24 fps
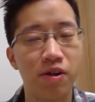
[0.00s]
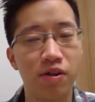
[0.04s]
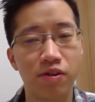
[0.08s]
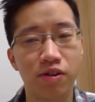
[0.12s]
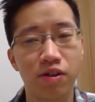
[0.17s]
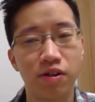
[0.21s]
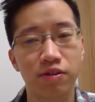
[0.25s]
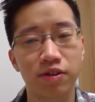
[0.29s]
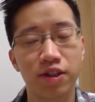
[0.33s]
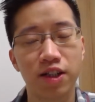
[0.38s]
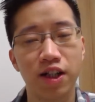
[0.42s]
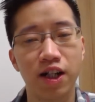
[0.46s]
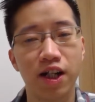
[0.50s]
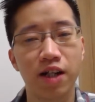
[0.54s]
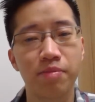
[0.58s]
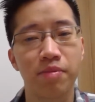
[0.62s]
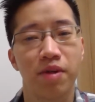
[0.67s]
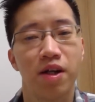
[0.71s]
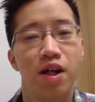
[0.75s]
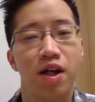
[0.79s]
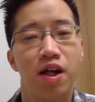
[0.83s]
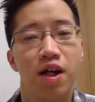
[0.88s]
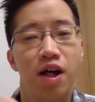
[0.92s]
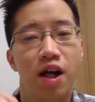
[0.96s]
Hong Kong
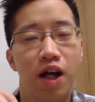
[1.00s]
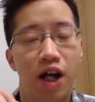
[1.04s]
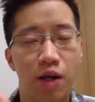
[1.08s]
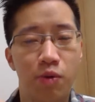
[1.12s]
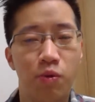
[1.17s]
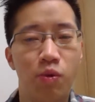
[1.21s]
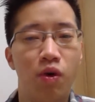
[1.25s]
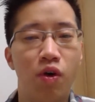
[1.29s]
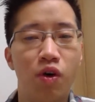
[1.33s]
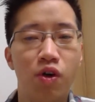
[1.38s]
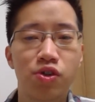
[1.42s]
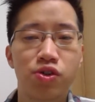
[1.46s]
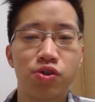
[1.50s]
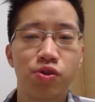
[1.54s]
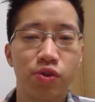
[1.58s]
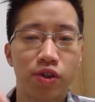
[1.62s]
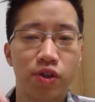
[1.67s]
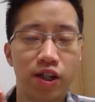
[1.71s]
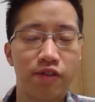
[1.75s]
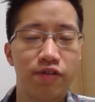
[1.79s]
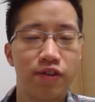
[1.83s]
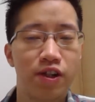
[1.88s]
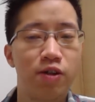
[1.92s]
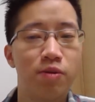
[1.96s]
time, I will also
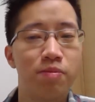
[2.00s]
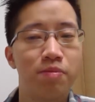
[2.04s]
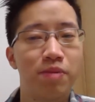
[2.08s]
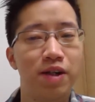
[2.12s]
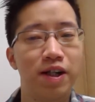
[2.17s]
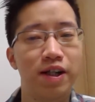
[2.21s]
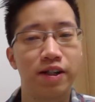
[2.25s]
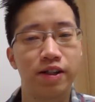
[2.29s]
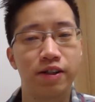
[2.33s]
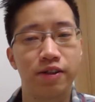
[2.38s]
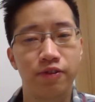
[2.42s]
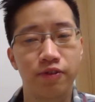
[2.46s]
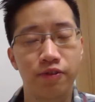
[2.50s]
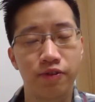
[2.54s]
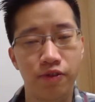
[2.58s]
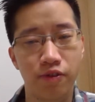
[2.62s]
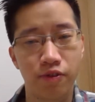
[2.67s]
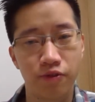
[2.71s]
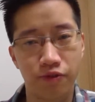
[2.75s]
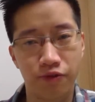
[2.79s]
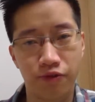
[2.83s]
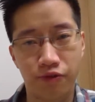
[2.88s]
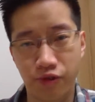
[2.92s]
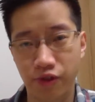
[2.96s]
give out my
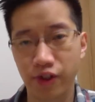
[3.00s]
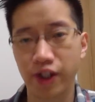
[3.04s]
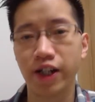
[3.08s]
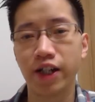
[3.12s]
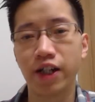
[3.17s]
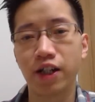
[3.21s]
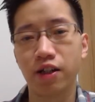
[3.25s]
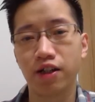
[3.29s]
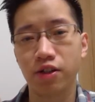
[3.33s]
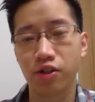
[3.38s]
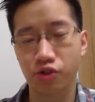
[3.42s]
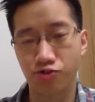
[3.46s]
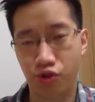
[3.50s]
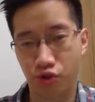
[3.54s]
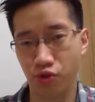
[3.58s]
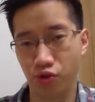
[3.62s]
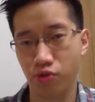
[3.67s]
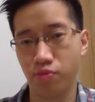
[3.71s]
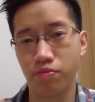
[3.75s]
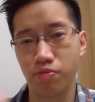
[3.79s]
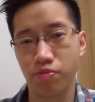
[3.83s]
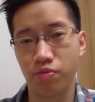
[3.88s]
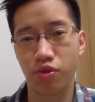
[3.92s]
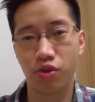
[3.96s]
free
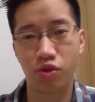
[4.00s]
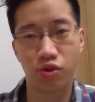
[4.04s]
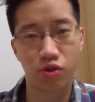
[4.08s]
Zoom